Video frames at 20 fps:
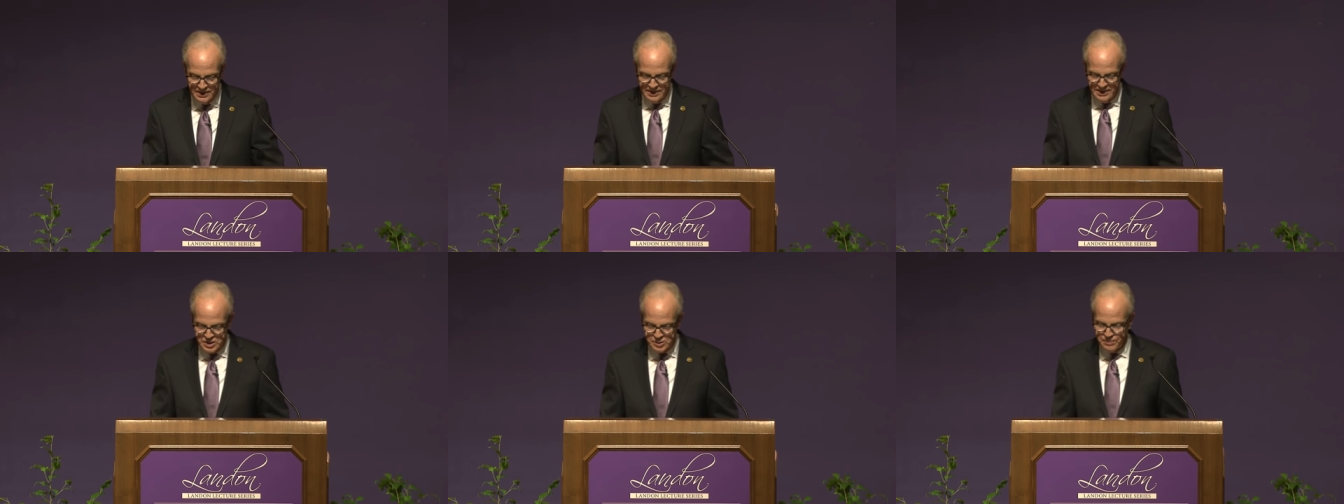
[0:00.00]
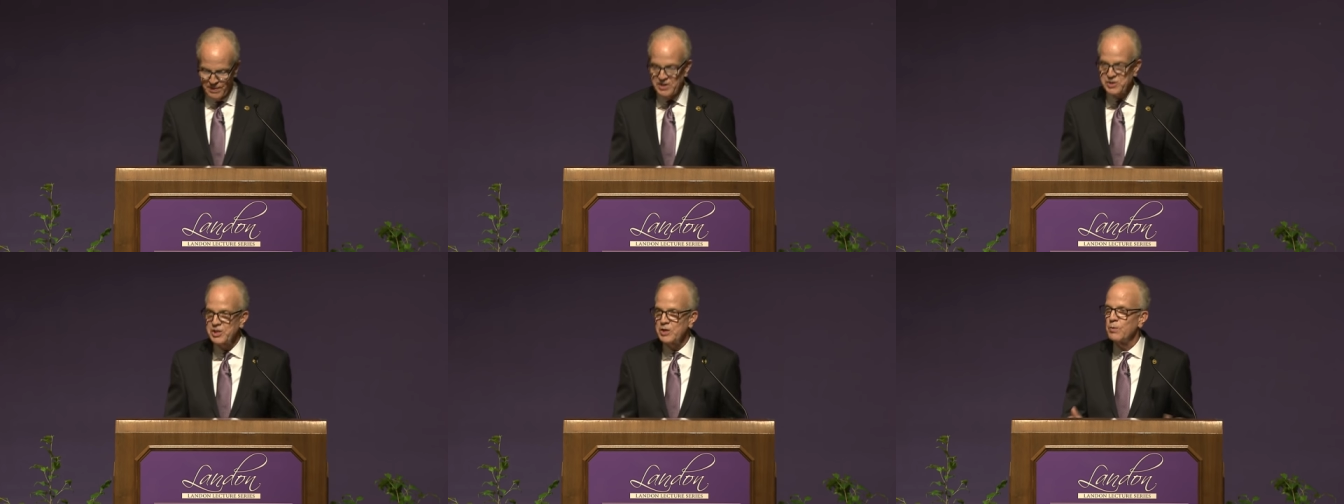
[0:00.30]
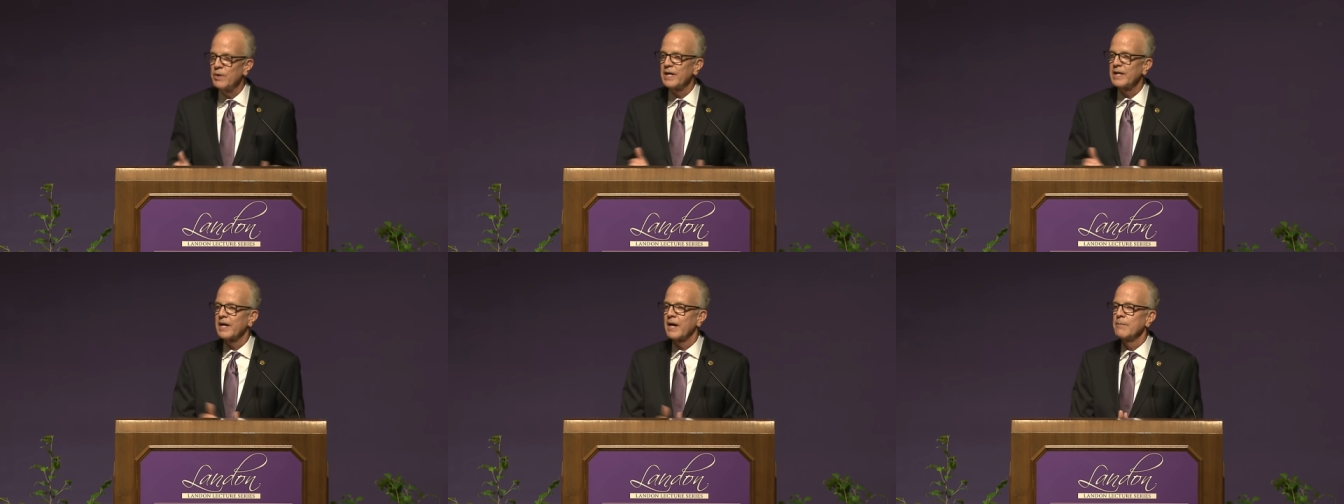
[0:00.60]
especially
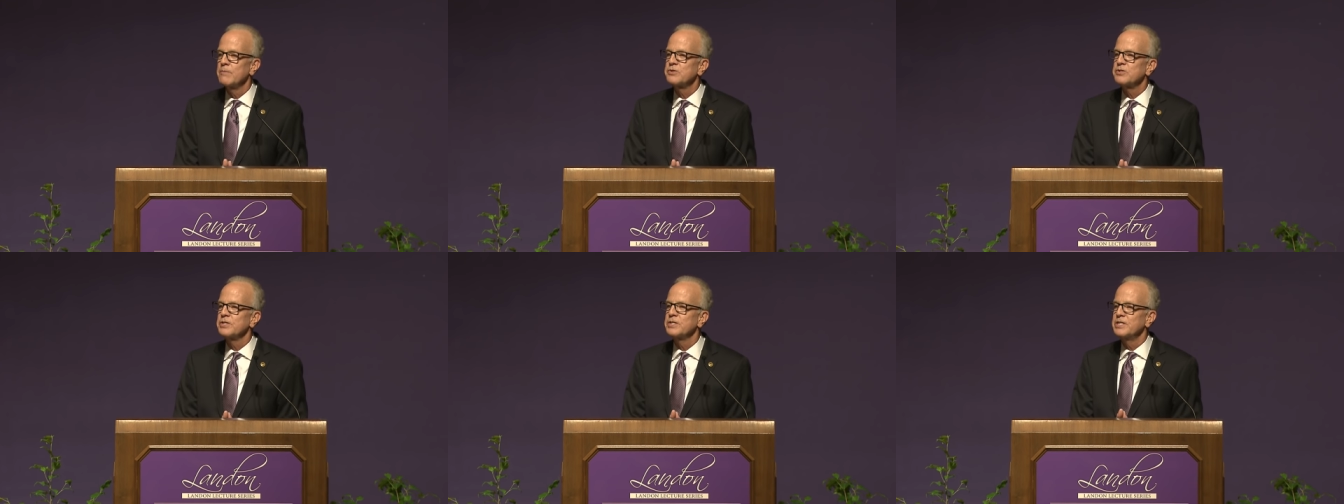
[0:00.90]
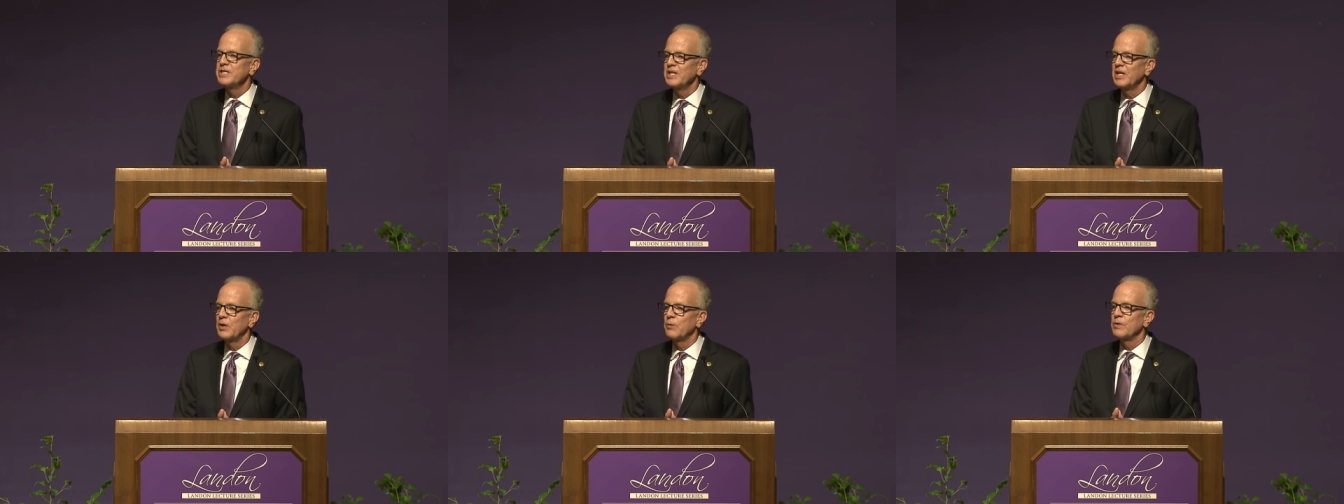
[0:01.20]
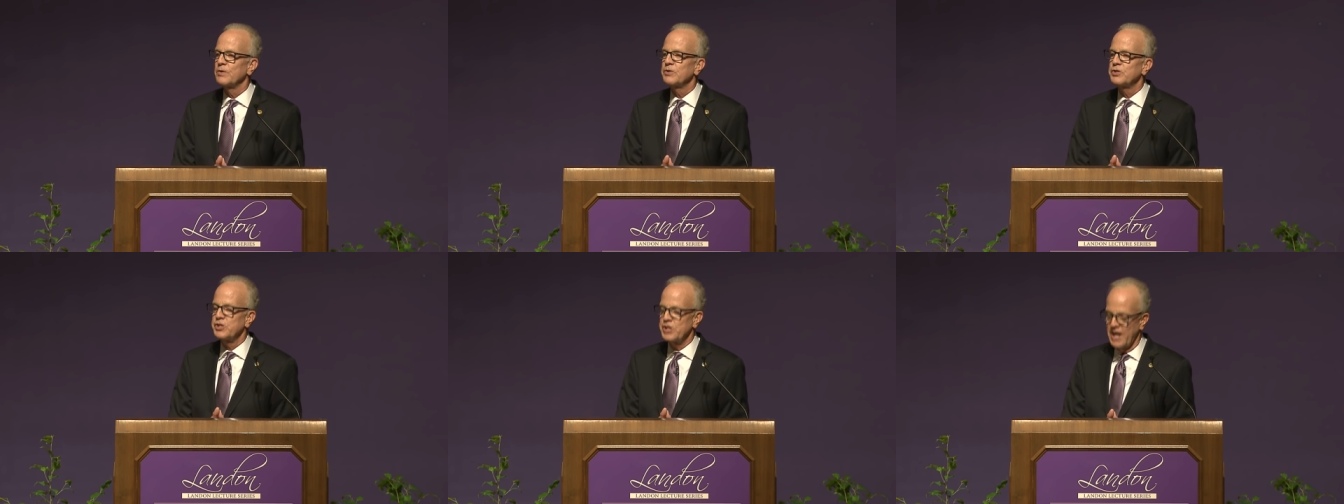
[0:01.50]
when it comes to dealing
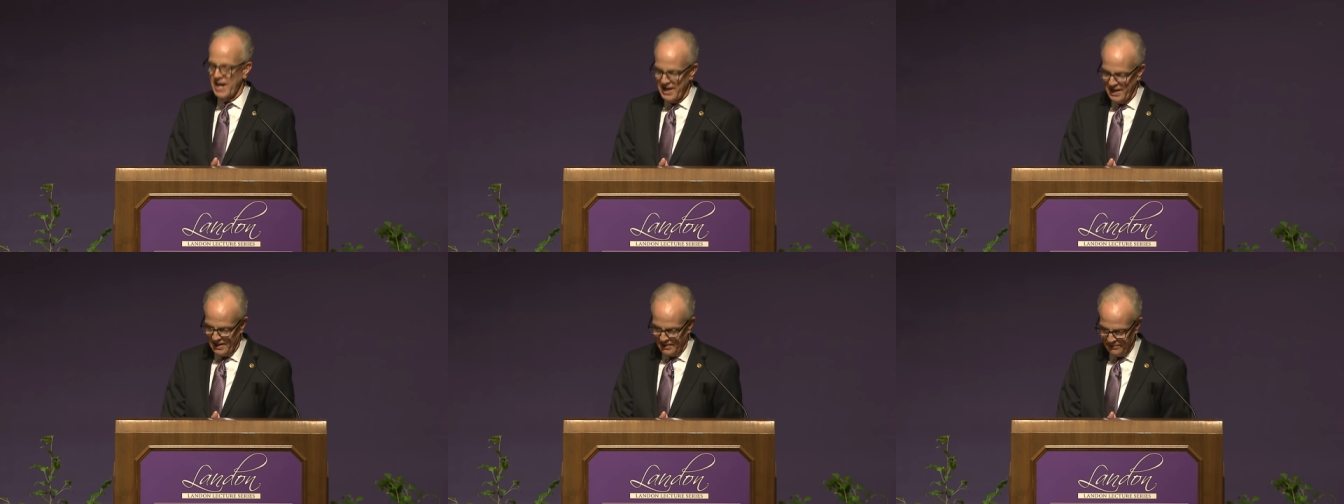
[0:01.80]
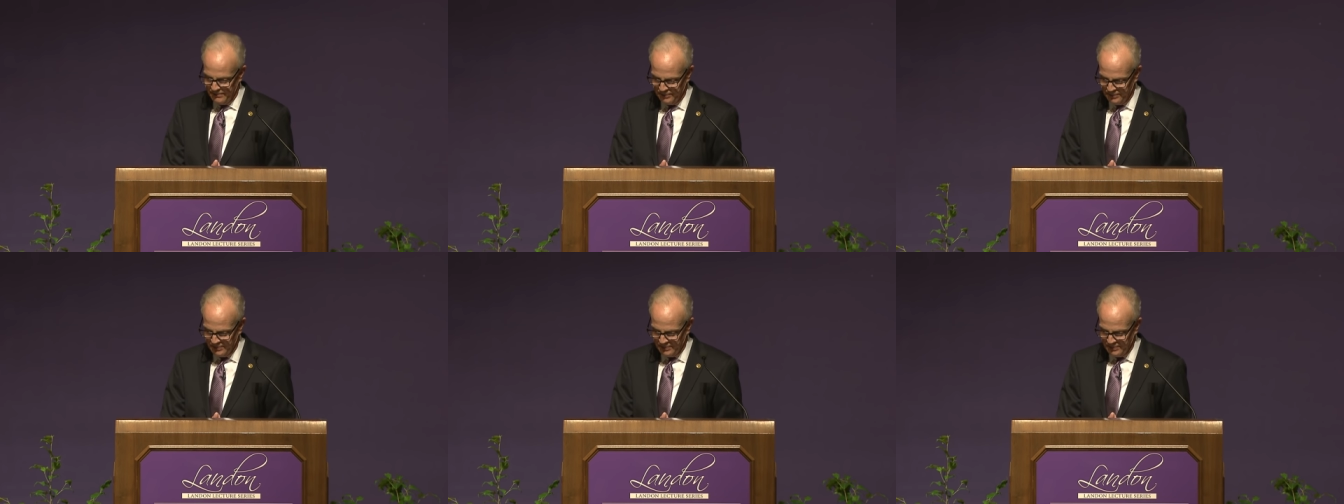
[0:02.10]
with China